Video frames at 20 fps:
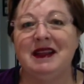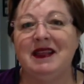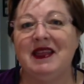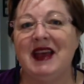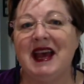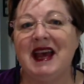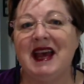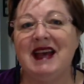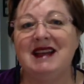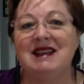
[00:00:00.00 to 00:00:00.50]

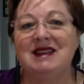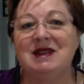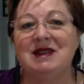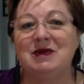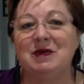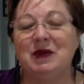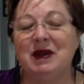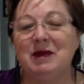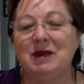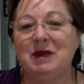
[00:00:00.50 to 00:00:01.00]
that
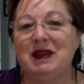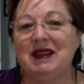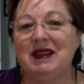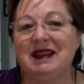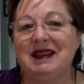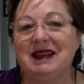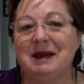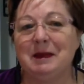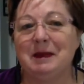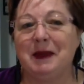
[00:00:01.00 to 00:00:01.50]
when we
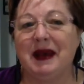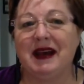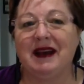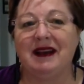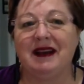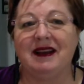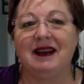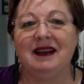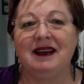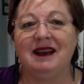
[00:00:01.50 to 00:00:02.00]
think
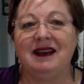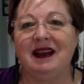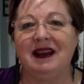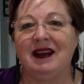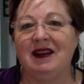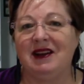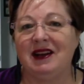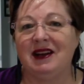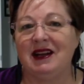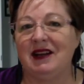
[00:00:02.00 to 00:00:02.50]
about it,
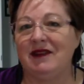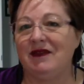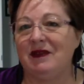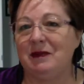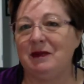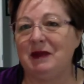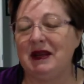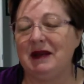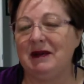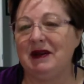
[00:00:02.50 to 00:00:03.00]
and I know
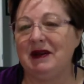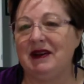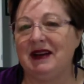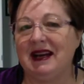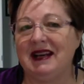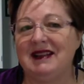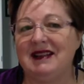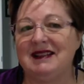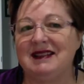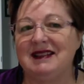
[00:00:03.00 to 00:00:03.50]
for me, when I
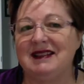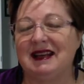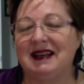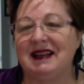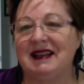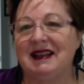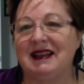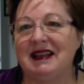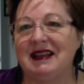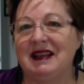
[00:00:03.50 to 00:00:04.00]
had to
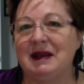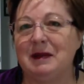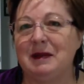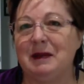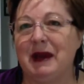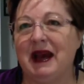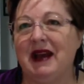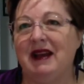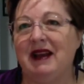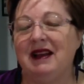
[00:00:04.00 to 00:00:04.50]
start thinking
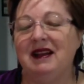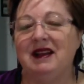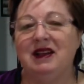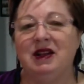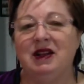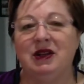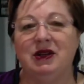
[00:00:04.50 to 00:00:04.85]
about it,